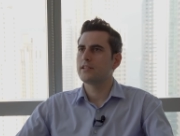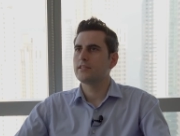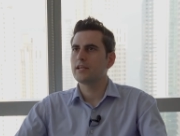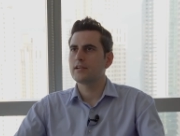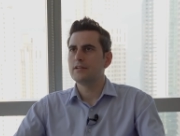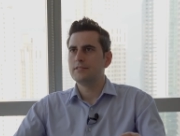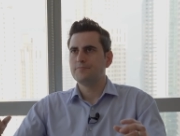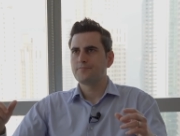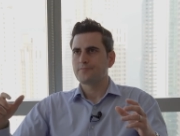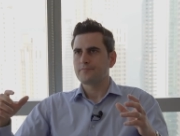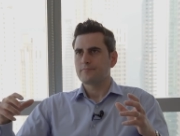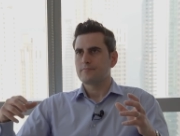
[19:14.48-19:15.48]
I think
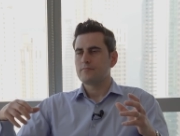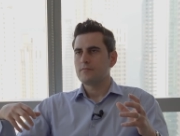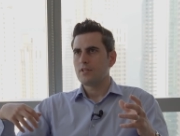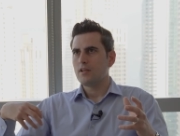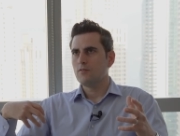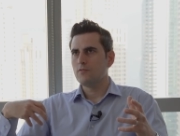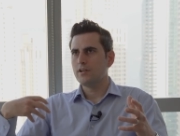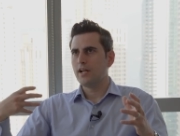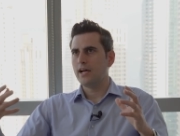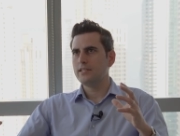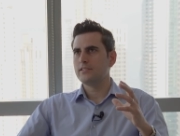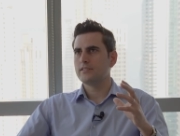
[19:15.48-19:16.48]
what
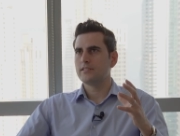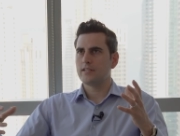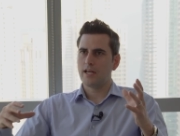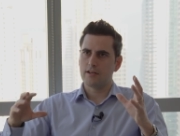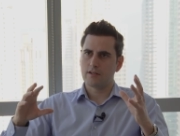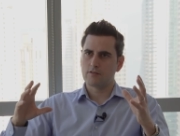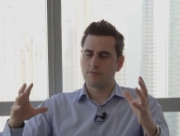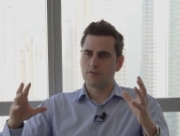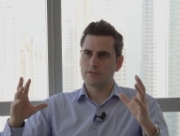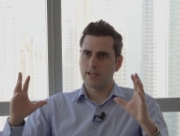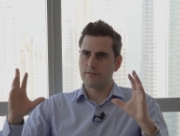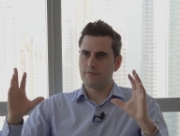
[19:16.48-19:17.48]
nice is is that a
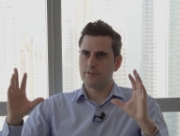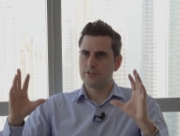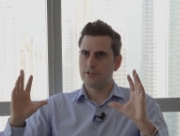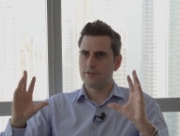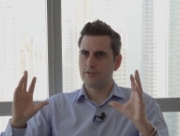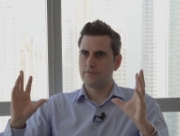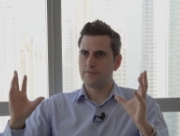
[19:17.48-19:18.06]
quote can show you,